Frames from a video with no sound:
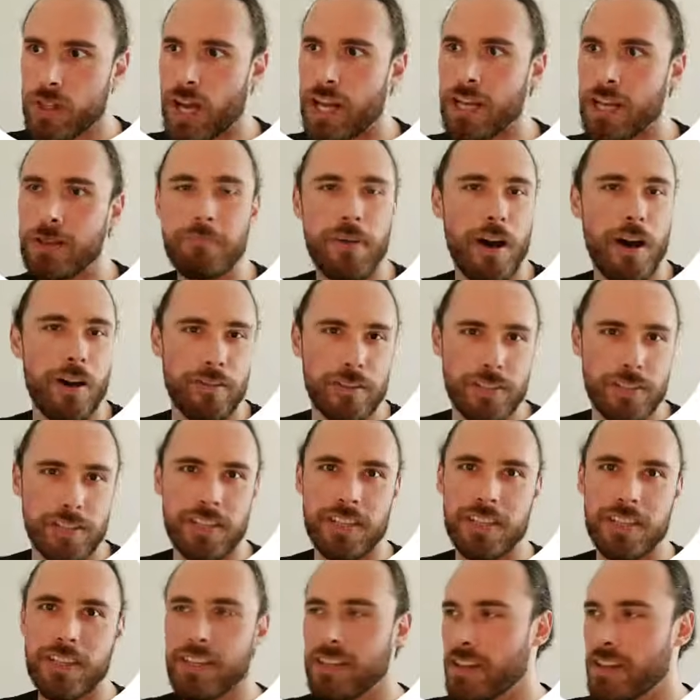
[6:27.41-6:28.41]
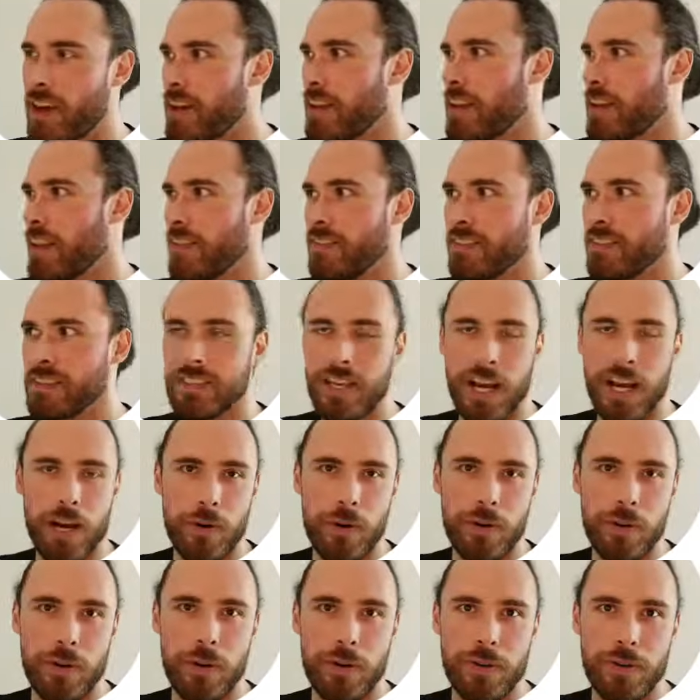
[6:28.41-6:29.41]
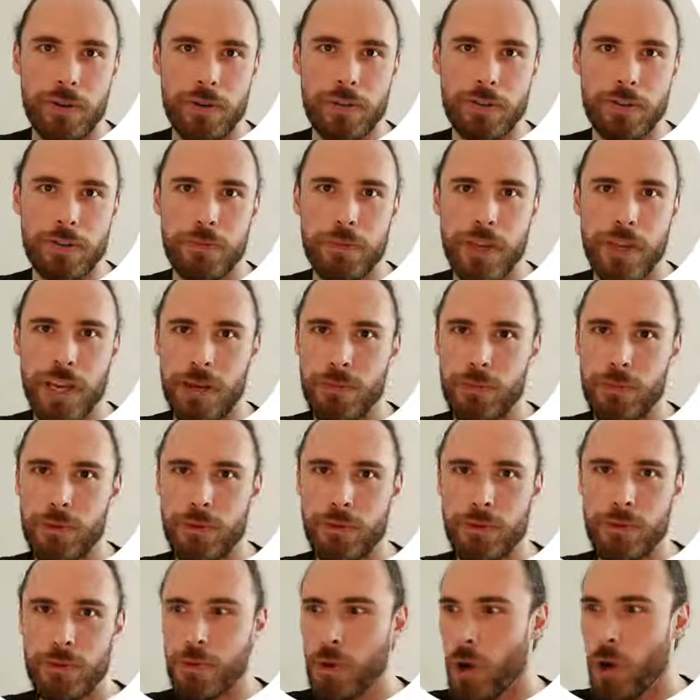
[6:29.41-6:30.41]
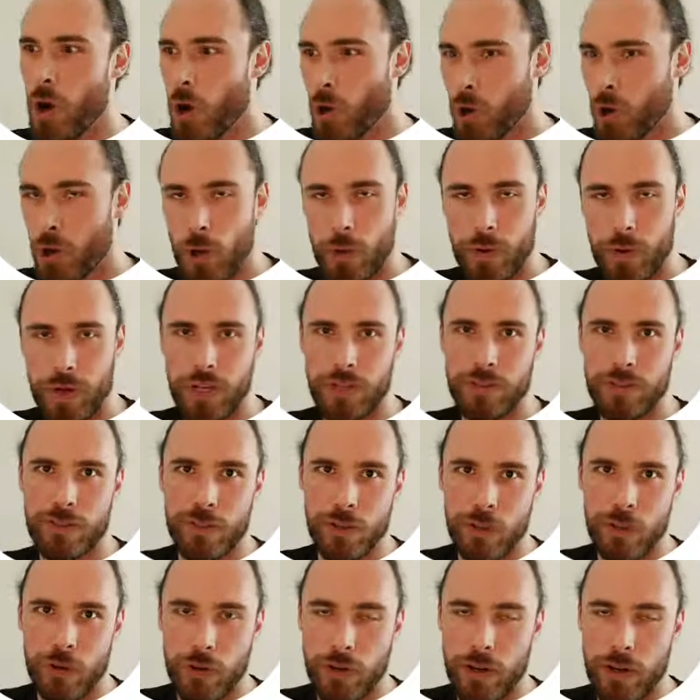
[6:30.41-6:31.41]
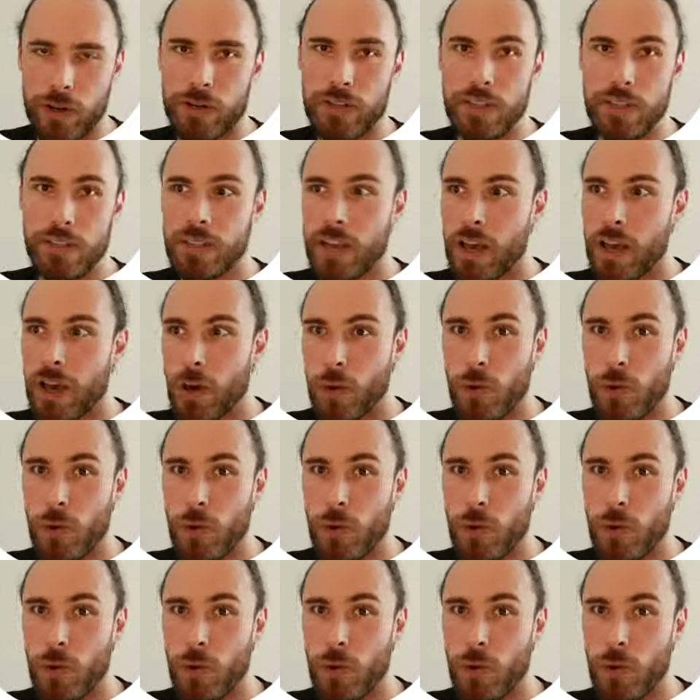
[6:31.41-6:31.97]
I am obviously not in this hour going to be able to go into queries.